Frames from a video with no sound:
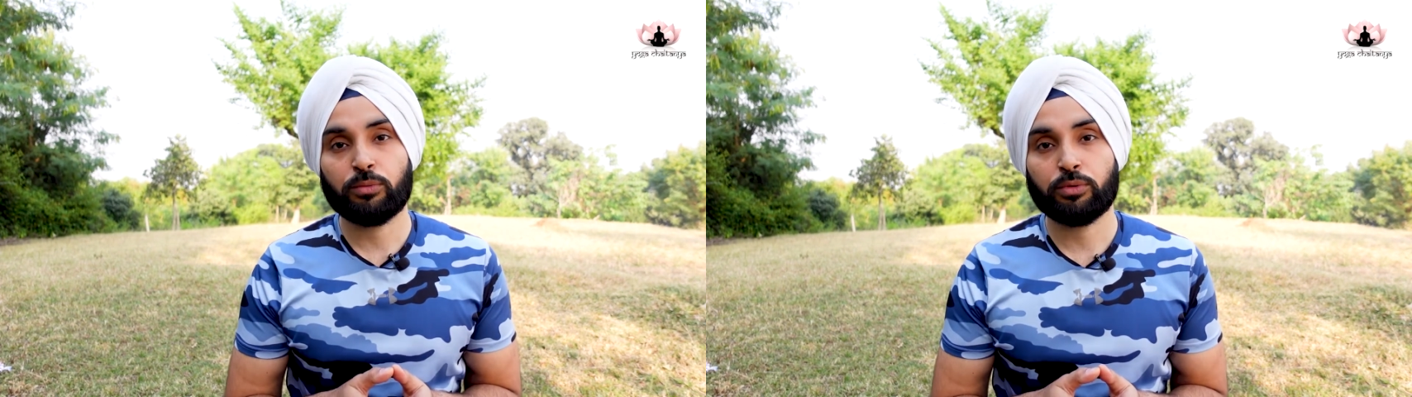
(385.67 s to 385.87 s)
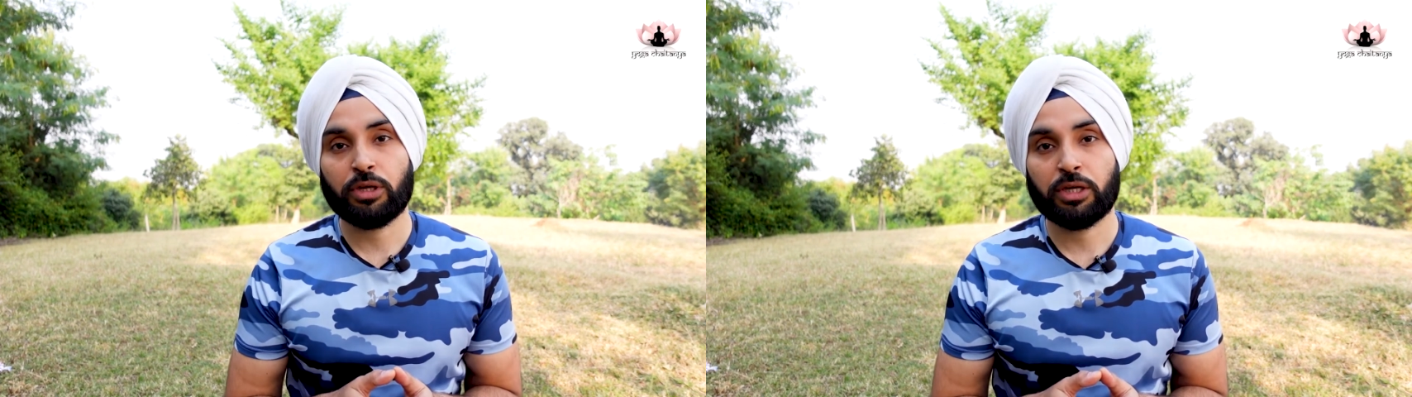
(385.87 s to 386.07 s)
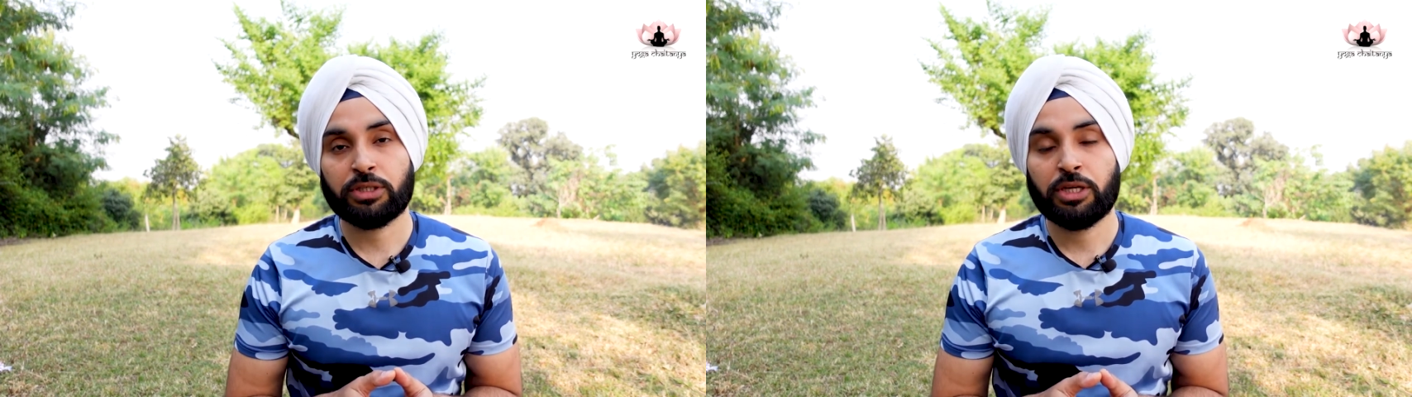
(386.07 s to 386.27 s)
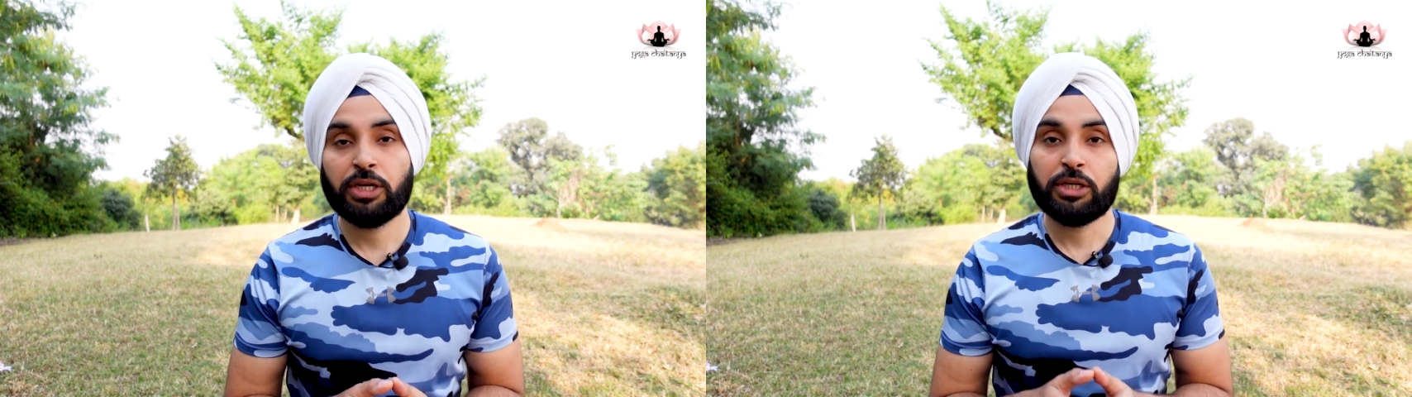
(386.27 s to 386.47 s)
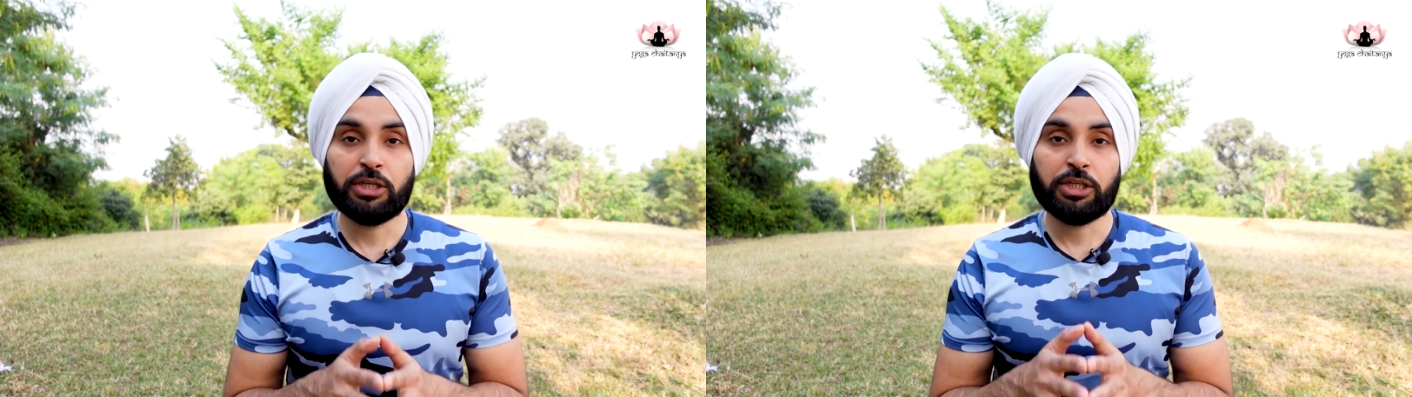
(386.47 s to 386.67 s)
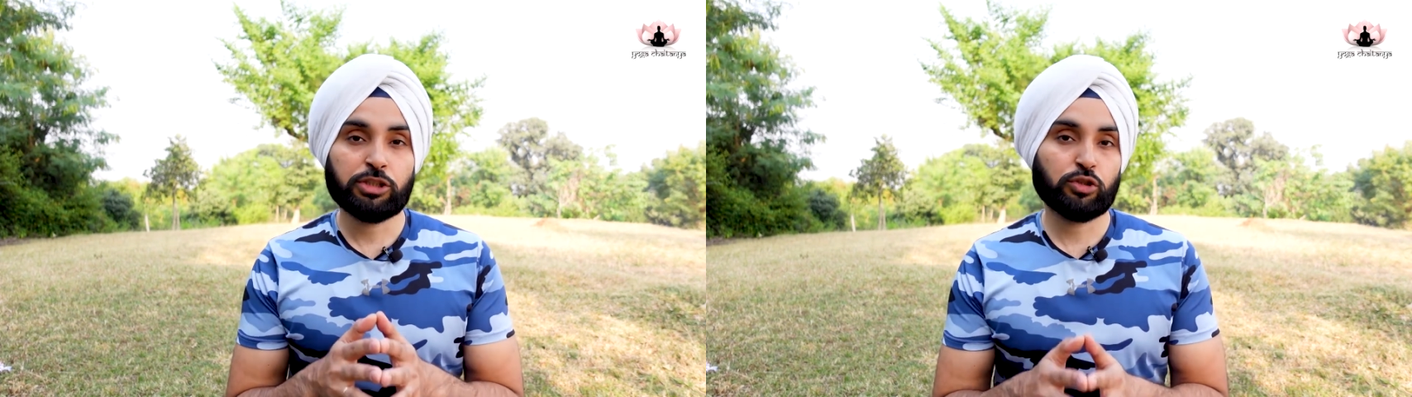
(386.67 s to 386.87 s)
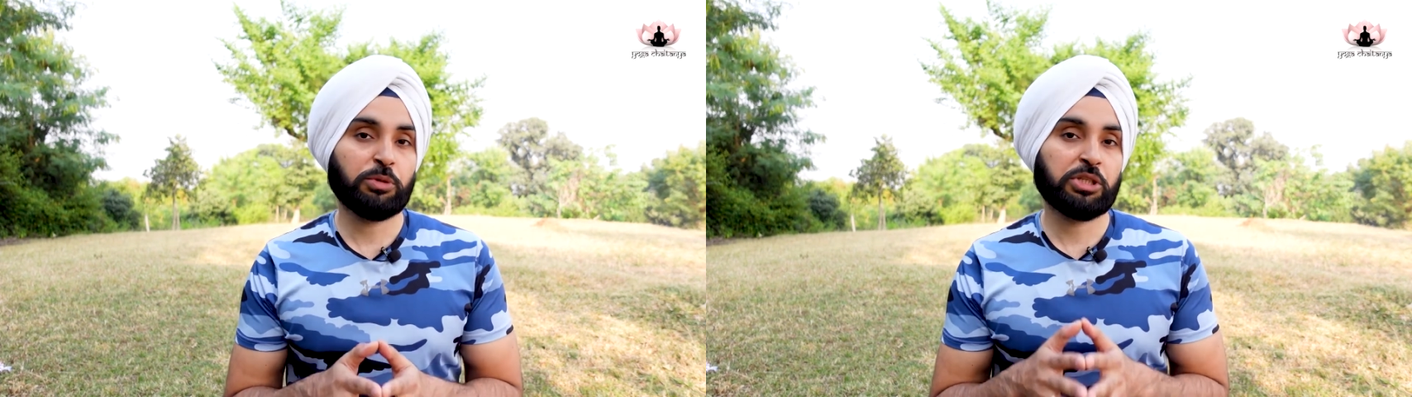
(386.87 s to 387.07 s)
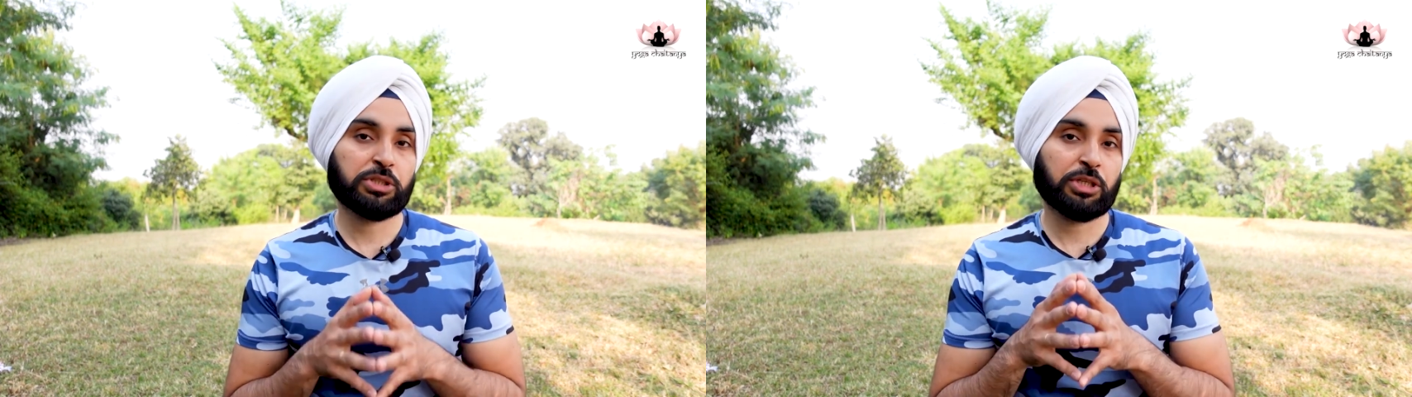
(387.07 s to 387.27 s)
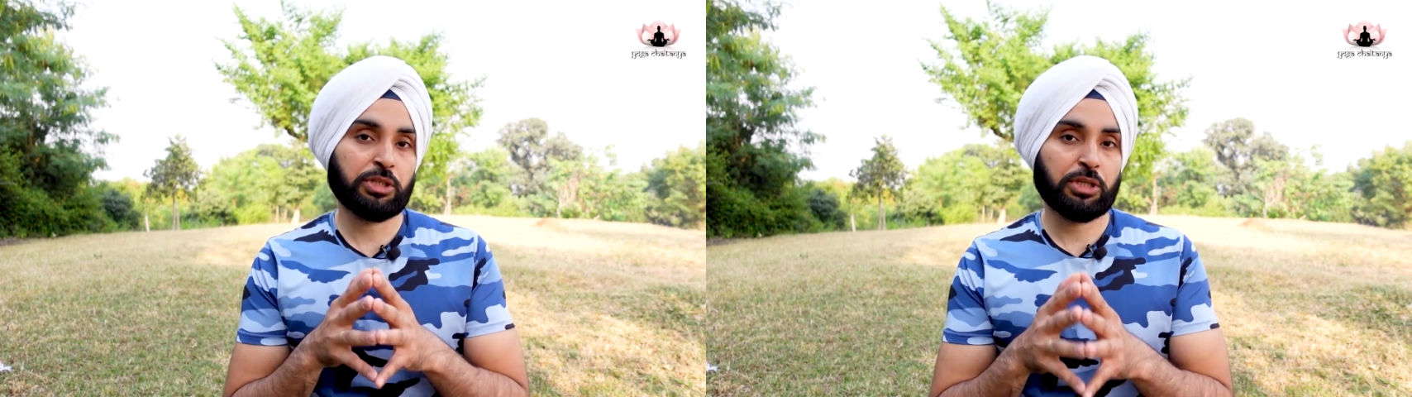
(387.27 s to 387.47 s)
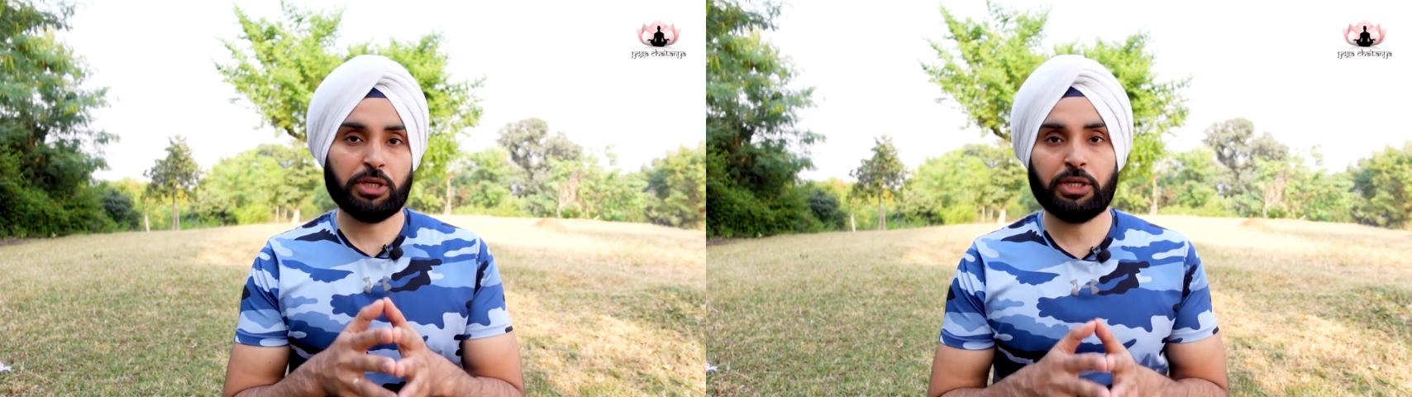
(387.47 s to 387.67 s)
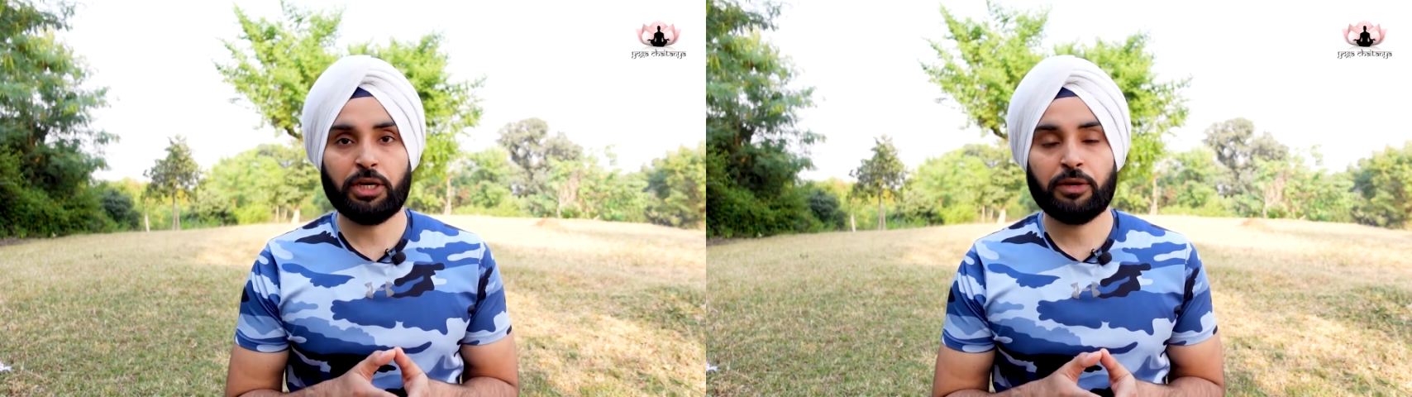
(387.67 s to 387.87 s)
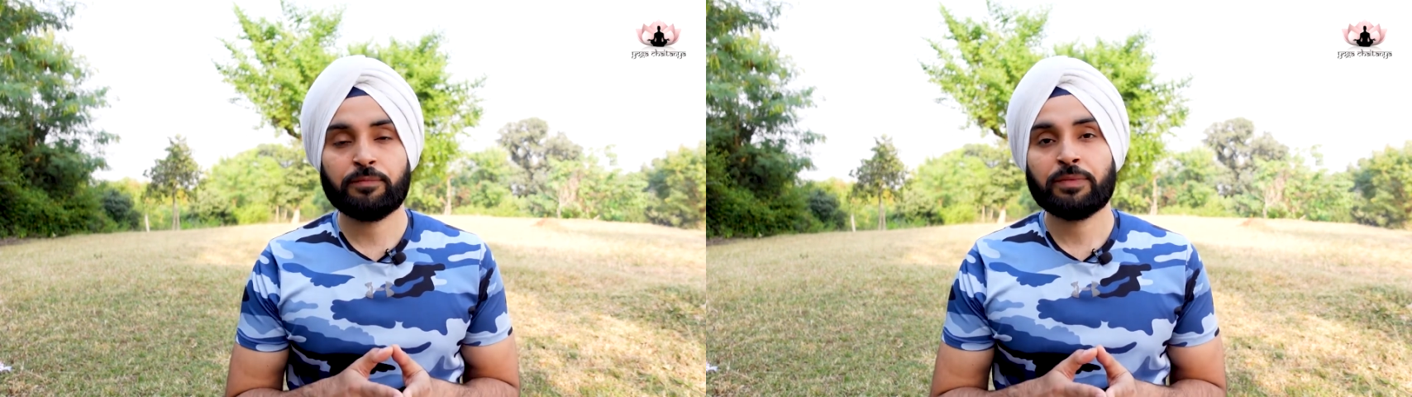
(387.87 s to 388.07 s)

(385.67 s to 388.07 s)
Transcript: Mudras needs to be discussed in detail.